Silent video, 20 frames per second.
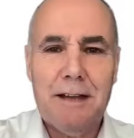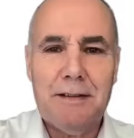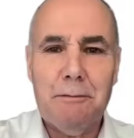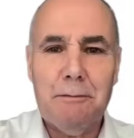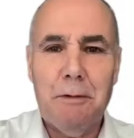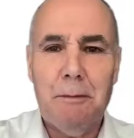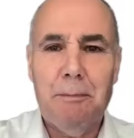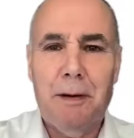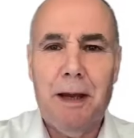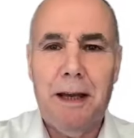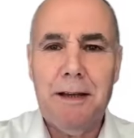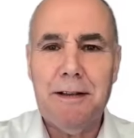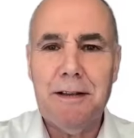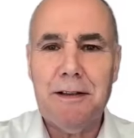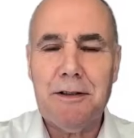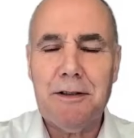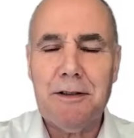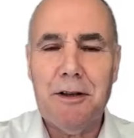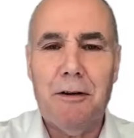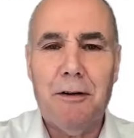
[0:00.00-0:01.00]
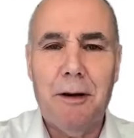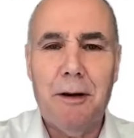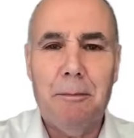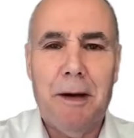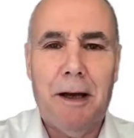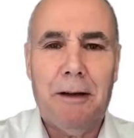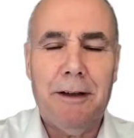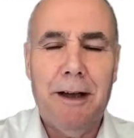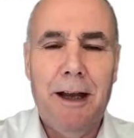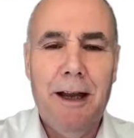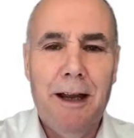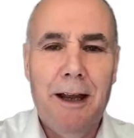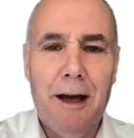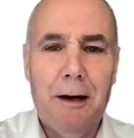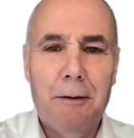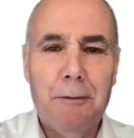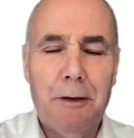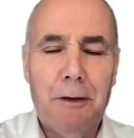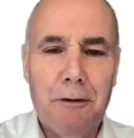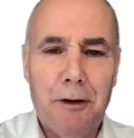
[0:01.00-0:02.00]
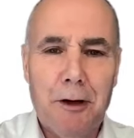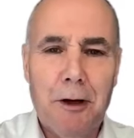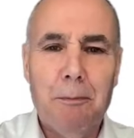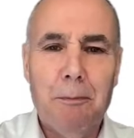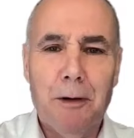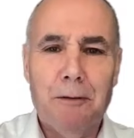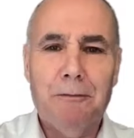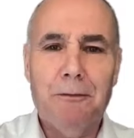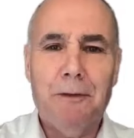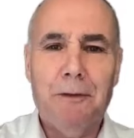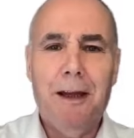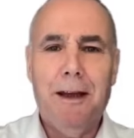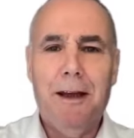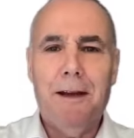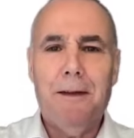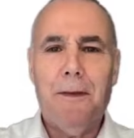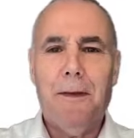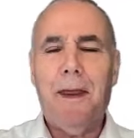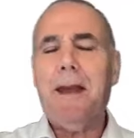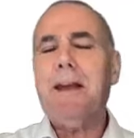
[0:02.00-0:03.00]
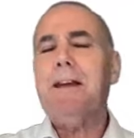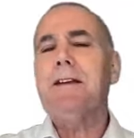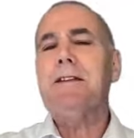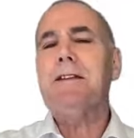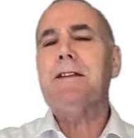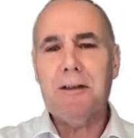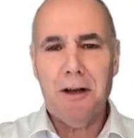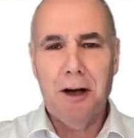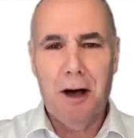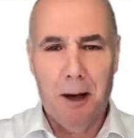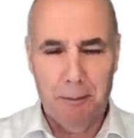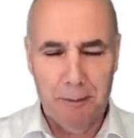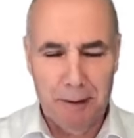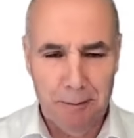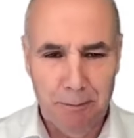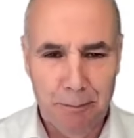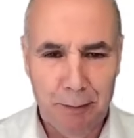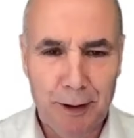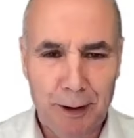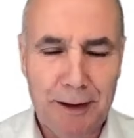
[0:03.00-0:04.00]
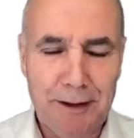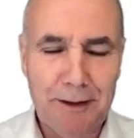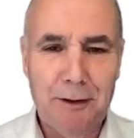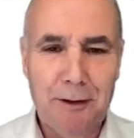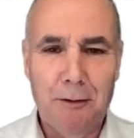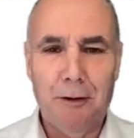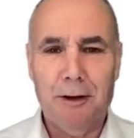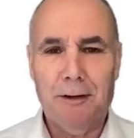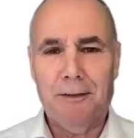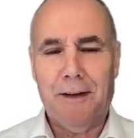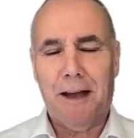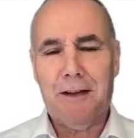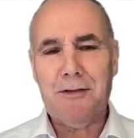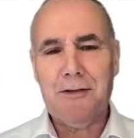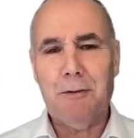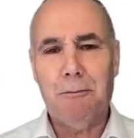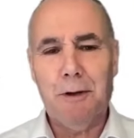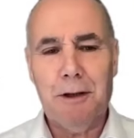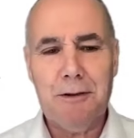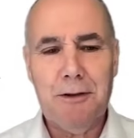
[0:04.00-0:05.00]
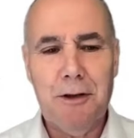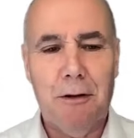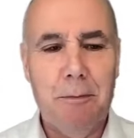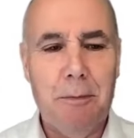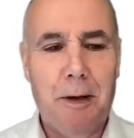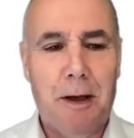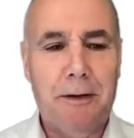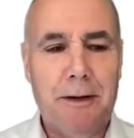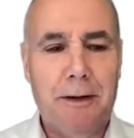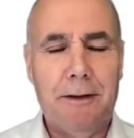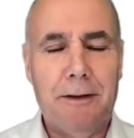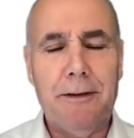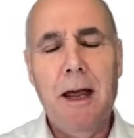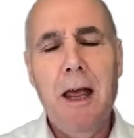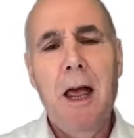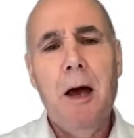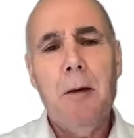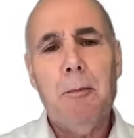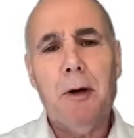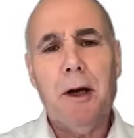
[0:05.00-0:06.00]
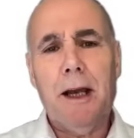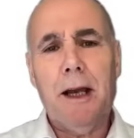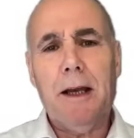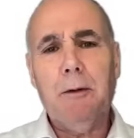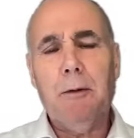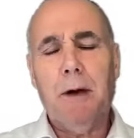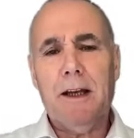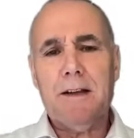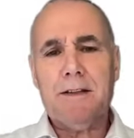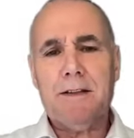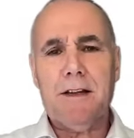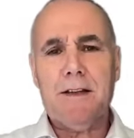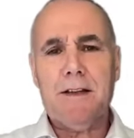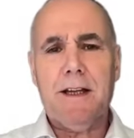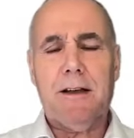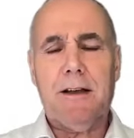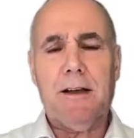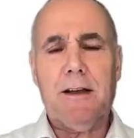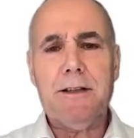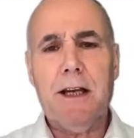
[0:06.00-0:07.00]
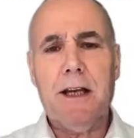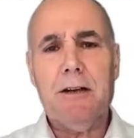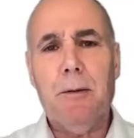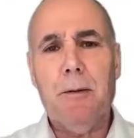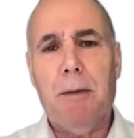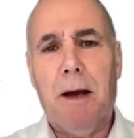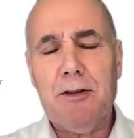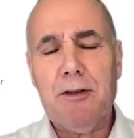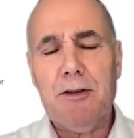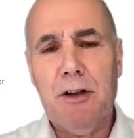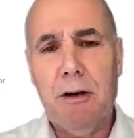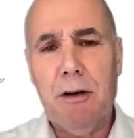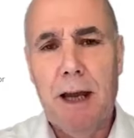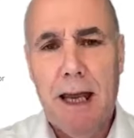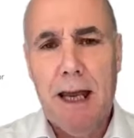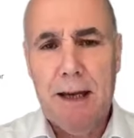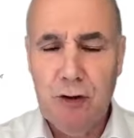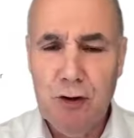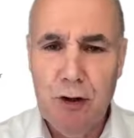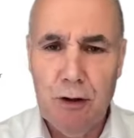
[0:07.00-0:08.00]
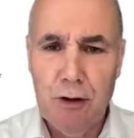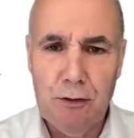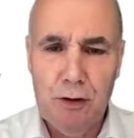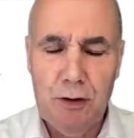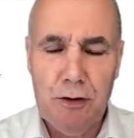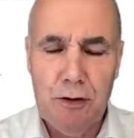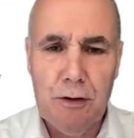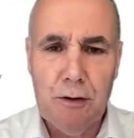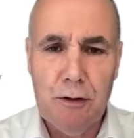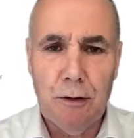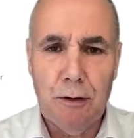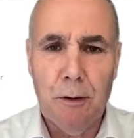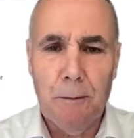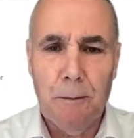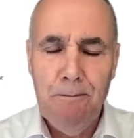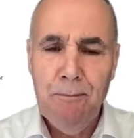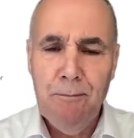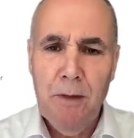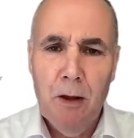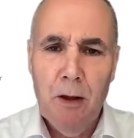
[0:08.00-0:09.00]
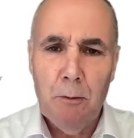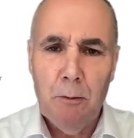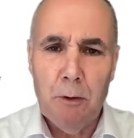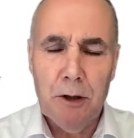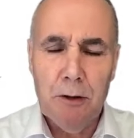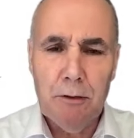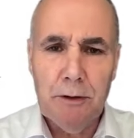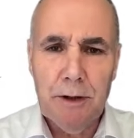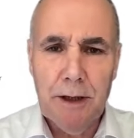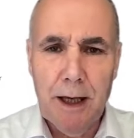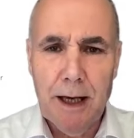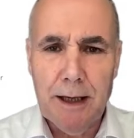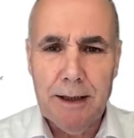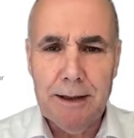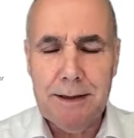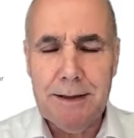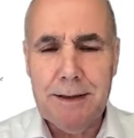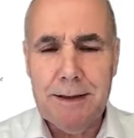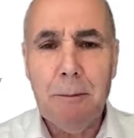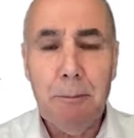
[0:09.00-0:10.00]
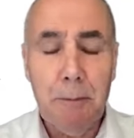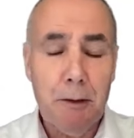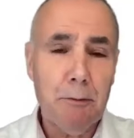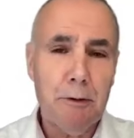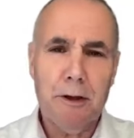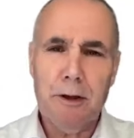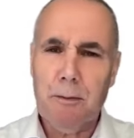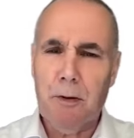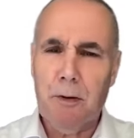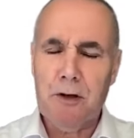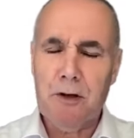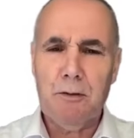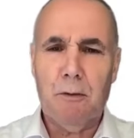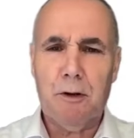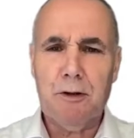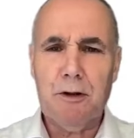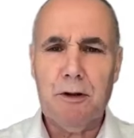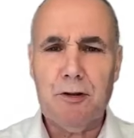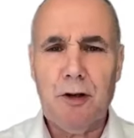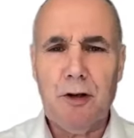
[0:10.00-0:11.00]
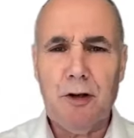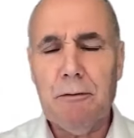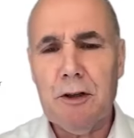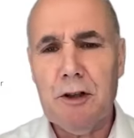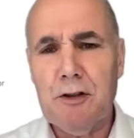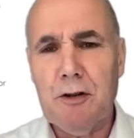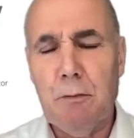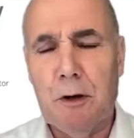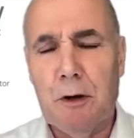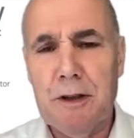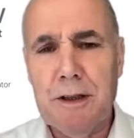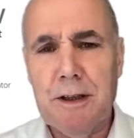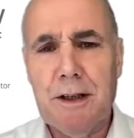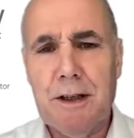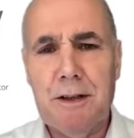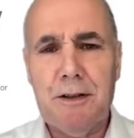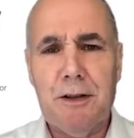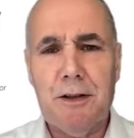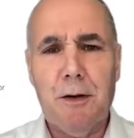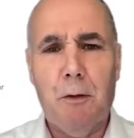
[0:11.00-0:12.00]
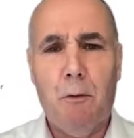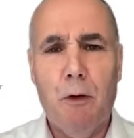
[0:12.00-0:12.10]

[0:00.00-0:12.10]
We have plenty to talk about, and we have a couple of things in common, print and all of that. So we'll talk about this. But anyway, as I said, I'll take you back to your last year in school. Were you the academic? Were you the person who wanted to travel? Did you want to get into the